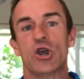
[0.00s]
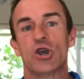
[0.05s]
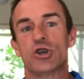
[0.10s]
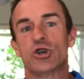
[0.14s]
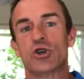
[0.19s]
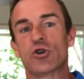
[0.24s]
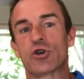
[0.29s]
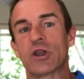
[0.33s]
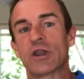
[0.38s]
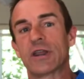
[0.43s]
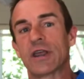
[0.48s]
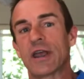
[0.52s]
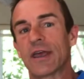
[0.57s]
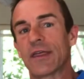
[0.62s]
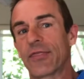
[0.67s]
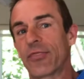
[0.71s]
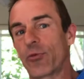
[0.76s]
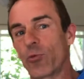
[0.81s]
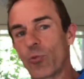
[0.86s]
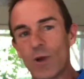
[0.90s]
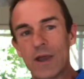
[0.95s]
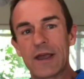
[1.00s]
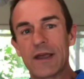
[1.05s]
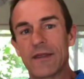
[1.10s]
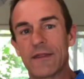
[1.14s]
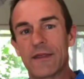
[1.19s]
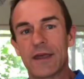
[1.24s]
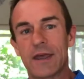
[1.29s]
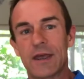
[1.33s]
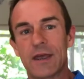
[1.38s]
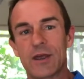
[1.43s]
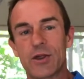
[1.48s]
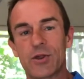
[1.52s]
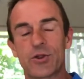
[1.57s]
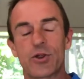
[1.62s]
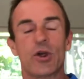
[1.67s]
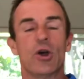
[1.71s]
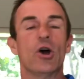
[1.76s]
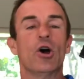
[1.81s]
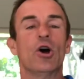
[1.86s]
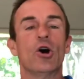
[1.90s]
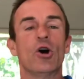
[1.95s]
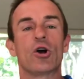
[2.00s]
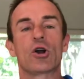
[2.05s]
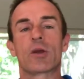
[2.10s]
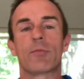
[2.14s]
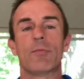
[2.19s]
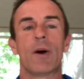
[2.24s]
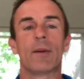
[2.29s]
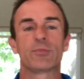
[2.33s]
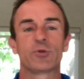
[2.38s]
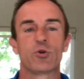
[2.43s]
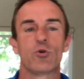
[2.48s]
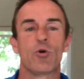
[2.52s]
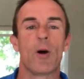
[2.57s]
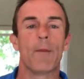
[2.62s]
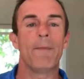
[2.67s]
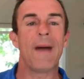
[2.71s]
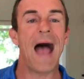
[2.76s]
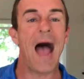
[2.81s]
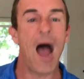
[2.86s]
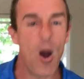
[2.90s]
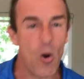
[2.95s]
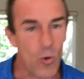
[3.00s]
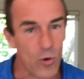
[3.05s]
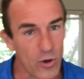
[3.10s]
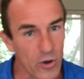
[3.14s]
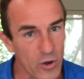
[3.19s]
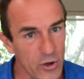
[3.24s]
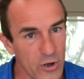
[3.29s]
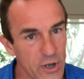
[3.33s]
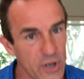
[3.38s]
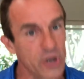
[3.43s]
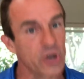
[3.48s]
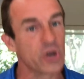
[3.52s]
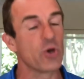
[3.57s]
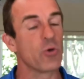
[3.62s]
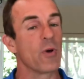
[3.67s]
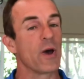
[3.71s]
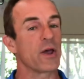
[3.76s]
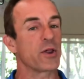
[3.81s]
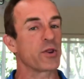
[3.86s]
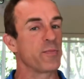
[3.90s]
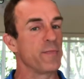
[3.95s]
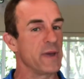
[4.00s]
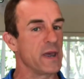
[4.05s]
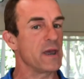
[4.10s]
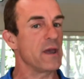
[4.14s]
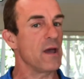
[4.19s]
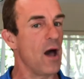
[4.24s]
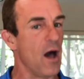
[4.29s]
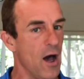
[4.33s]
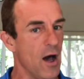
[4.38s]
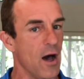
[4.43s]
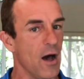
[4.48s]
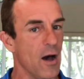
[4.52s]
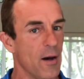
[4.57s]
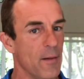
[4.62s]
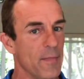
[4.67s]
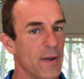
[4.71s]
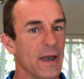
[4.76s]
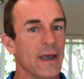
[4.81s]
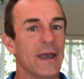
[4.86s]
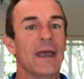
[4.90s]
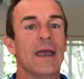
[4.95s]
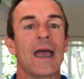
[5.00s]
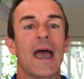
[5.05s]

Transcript: You can get 3 of these, hook them up to a powered USB hub,